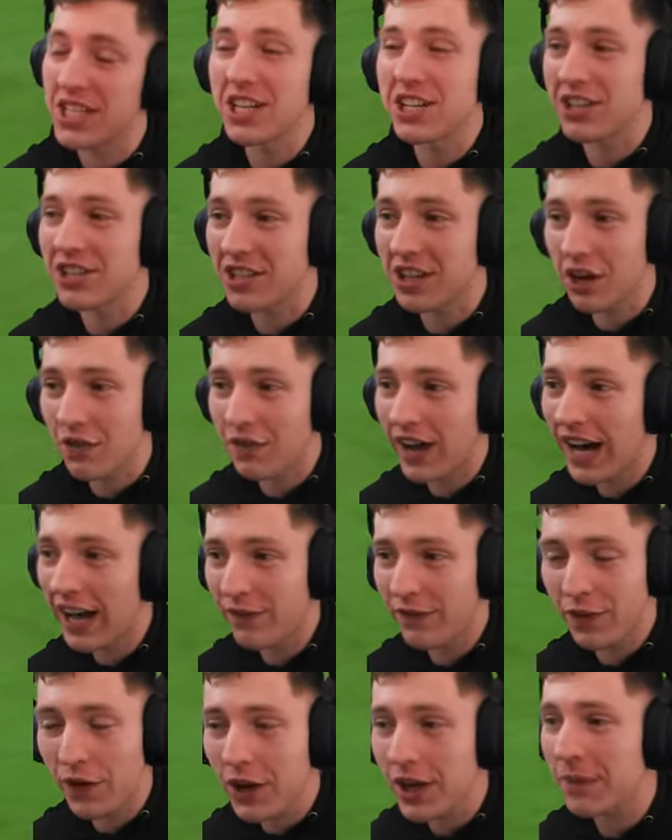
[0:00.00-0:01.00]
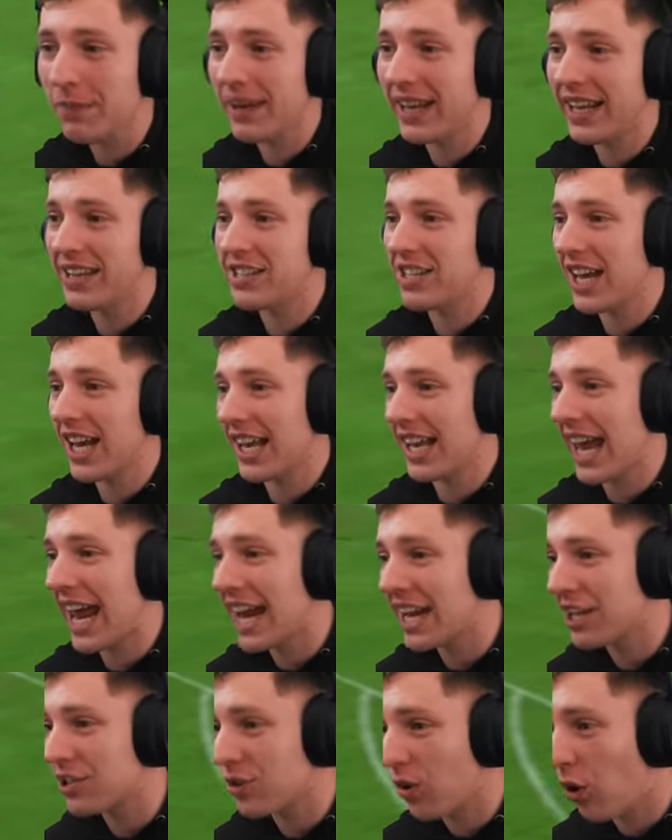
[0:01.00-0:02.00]
possession so far. 30 minutes in,
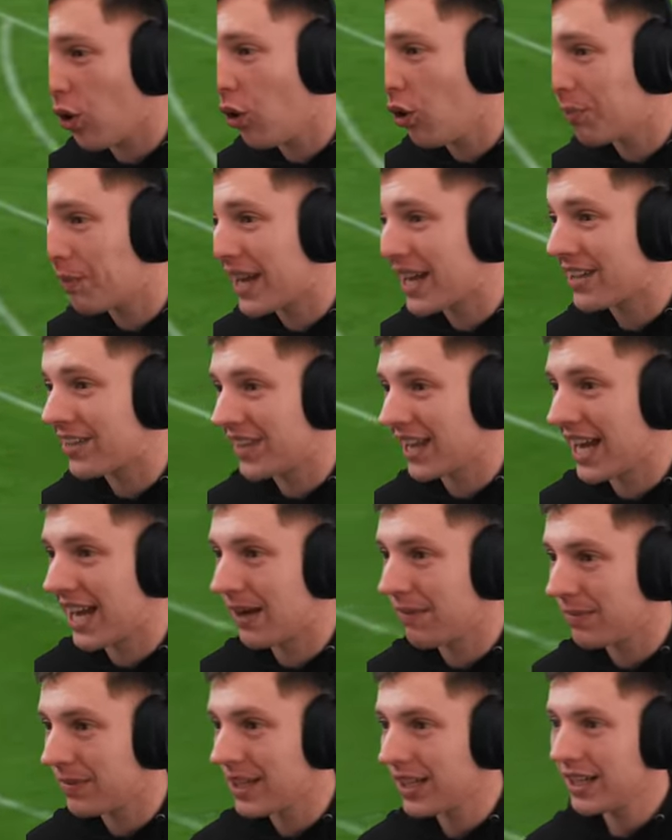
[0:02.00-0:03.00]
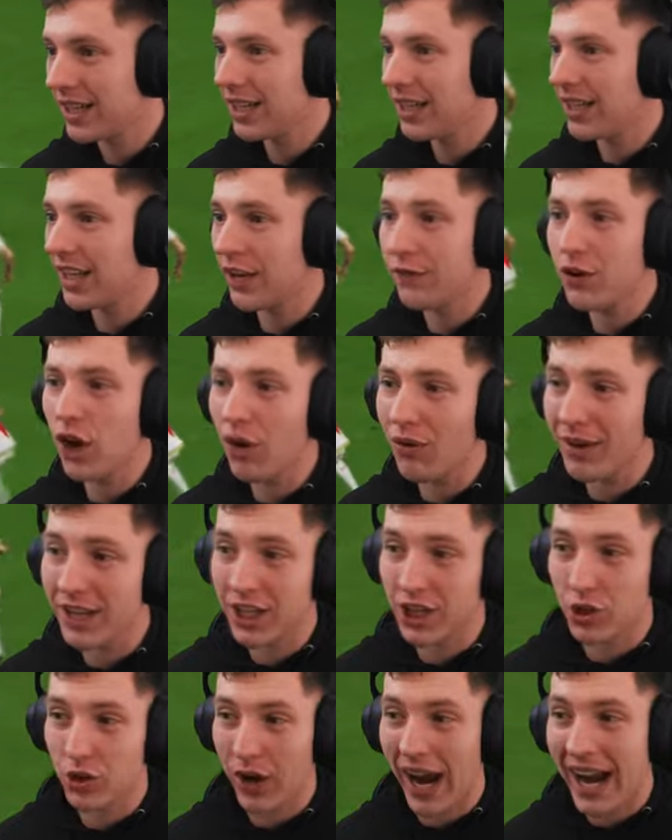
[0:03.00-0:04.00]
and it's all been them. They've not
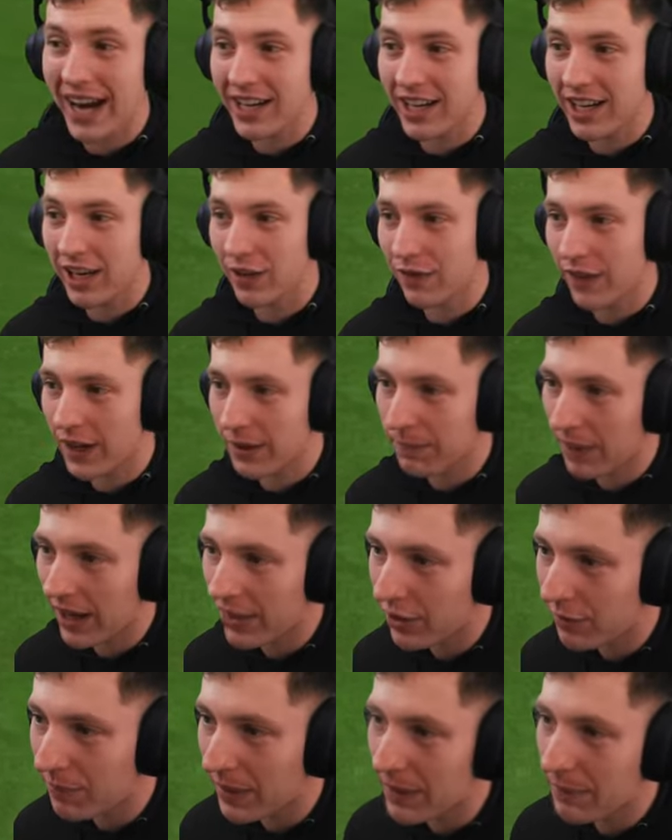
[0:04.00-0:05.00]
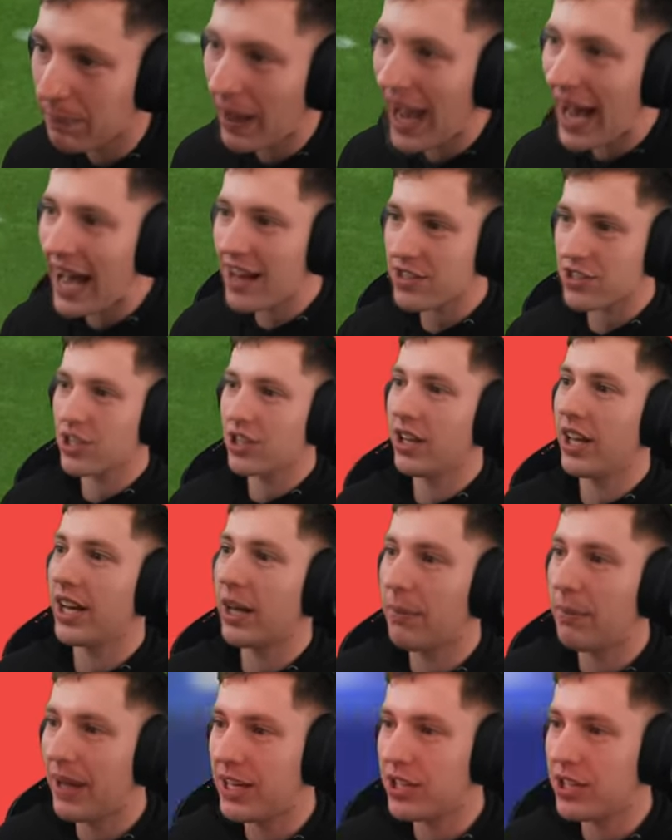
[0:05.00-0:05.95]
really created anything, but they've been passing like